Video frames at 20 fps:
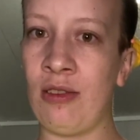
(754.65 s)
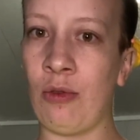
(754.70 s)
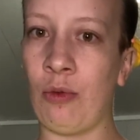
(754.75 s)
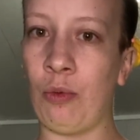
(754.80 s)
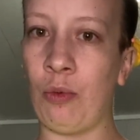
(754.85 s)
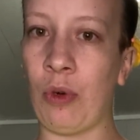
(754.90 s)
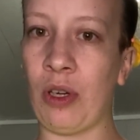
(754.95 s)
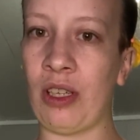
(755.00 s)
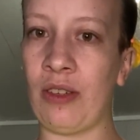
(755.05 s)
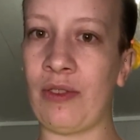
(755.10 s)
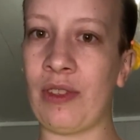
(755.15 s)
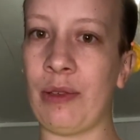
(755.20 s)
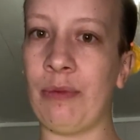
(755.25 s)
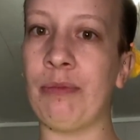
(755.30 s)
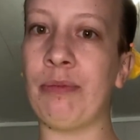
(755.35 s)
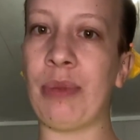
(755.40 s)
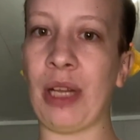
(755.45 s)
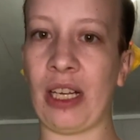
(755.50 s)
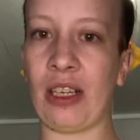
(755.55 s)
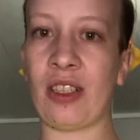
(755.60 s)
one of the
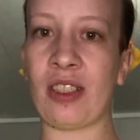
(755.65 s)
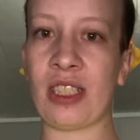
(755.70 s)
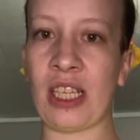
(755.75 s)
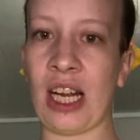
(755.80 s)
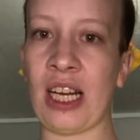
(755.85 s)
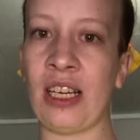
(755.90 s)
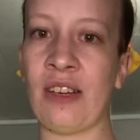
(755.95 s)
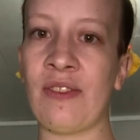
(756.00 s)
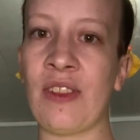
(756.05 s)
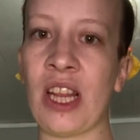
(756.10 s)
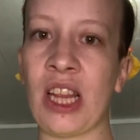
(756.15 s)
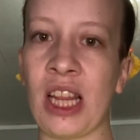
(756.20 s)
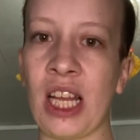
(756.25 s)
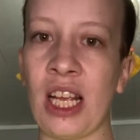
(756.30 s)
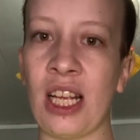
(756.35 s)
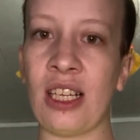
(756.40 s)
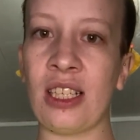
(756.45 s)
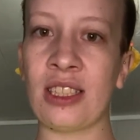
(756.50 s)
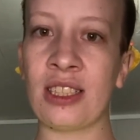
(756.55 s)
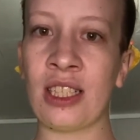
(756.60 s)
better side of the
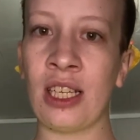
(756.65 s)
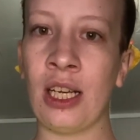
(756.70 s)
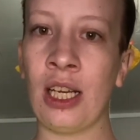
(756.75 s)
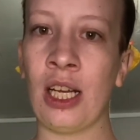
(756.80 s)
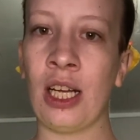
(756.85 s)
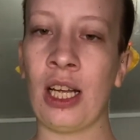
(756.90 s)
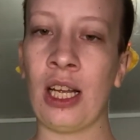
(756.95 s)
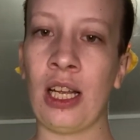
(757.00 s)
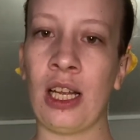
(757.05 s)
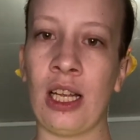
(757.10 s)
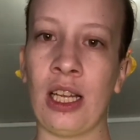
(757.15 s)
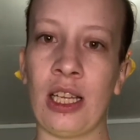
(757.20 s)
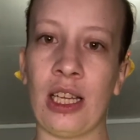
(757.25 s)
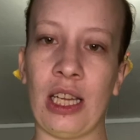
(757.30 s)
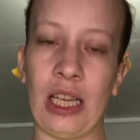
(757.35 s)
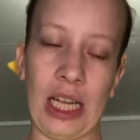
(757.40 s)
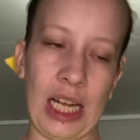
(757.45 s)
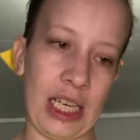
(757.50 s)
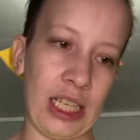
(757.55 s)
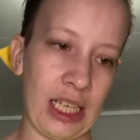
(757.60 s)
things
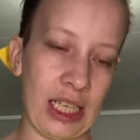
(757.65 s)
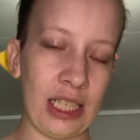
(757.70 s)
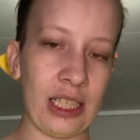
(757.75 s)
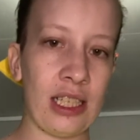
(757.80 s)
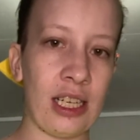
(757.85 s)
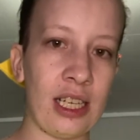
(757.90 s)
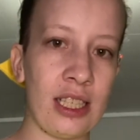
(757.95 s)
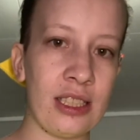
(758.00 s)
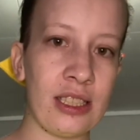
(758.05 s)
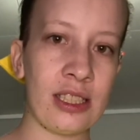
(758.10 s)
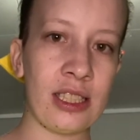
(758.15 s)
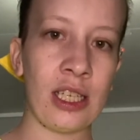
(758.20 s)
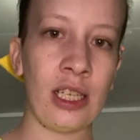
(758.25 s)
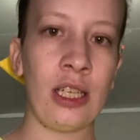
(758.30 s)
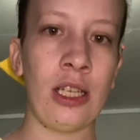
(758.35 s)
that he does.